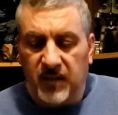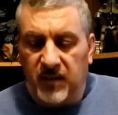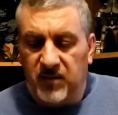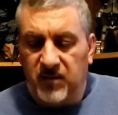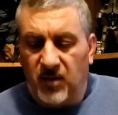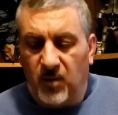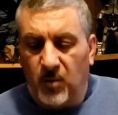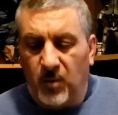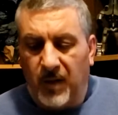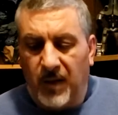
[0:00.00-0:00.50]

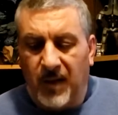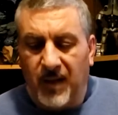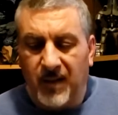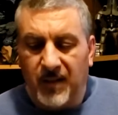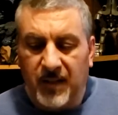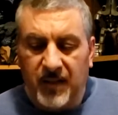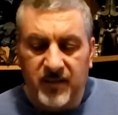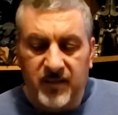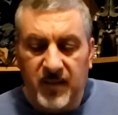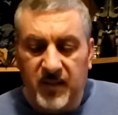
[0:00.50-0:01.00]
So I
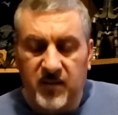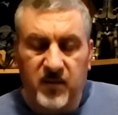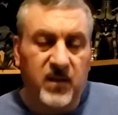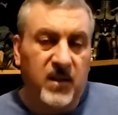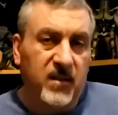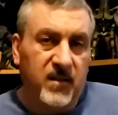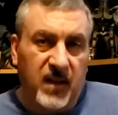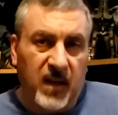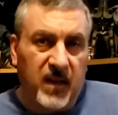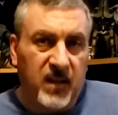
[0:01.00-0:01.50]
guess they
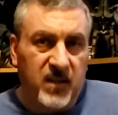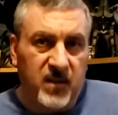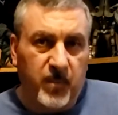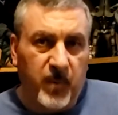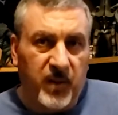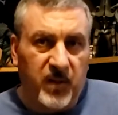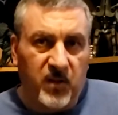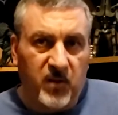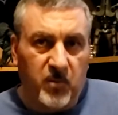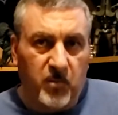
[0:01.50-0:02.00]
decided to
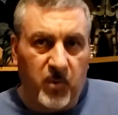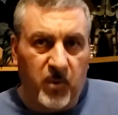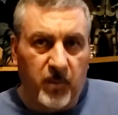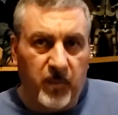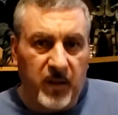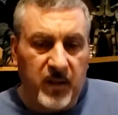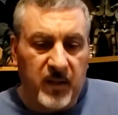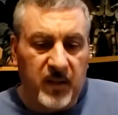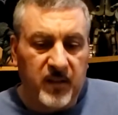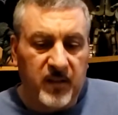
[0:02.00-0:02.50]
spend a little more
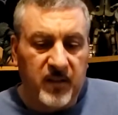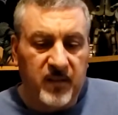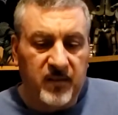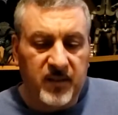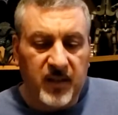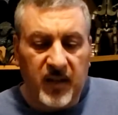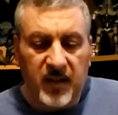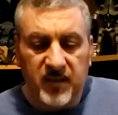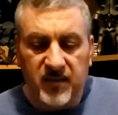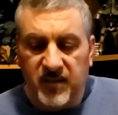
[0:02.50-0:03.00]
money on these
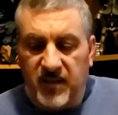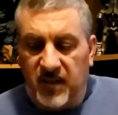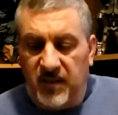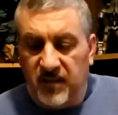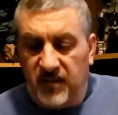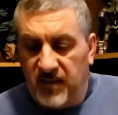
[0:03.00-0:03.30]
guys than